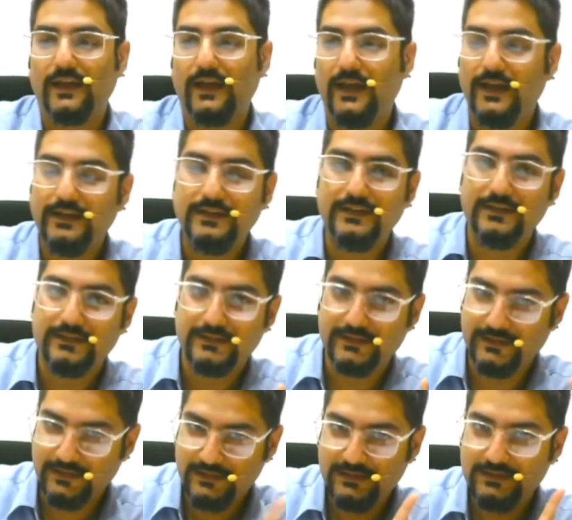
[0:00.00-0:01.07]
And
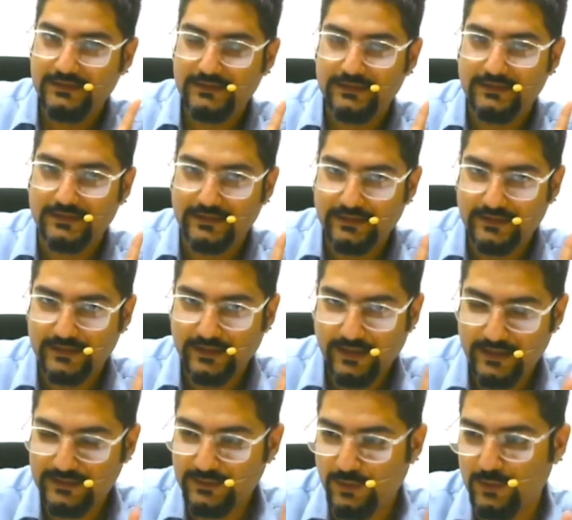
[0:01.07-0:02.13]
this
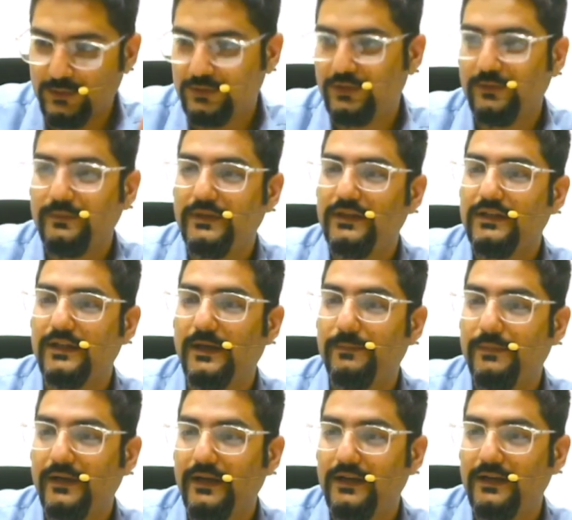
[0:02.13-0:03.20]
has also been
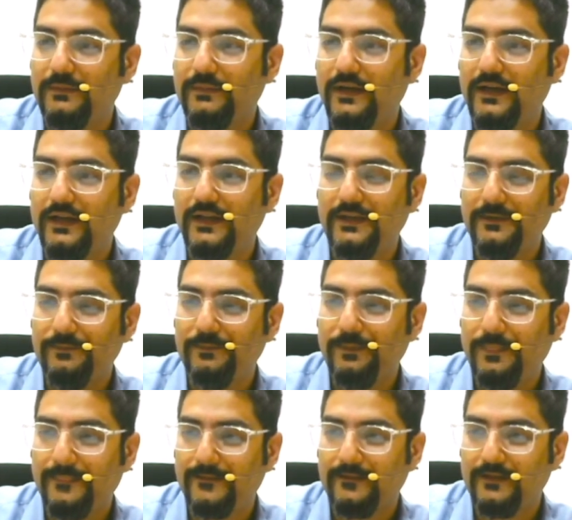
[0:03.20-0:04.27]
upheld by
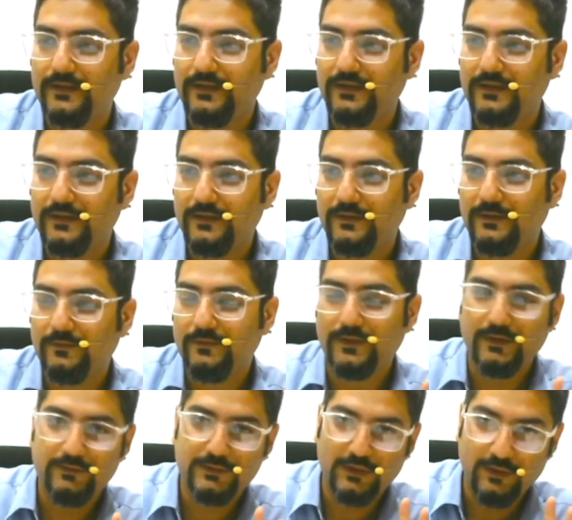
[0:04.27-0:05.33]

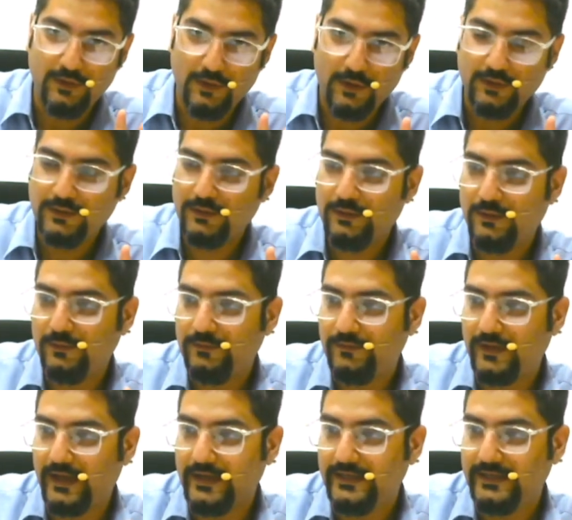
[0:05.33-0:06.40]
one of the order of
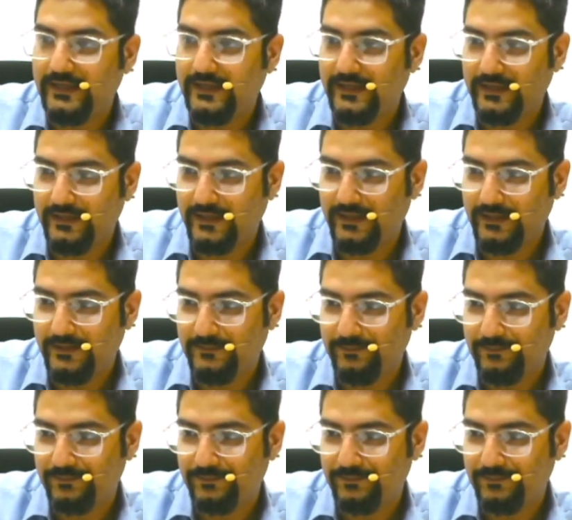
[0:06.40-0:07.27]
ITAT,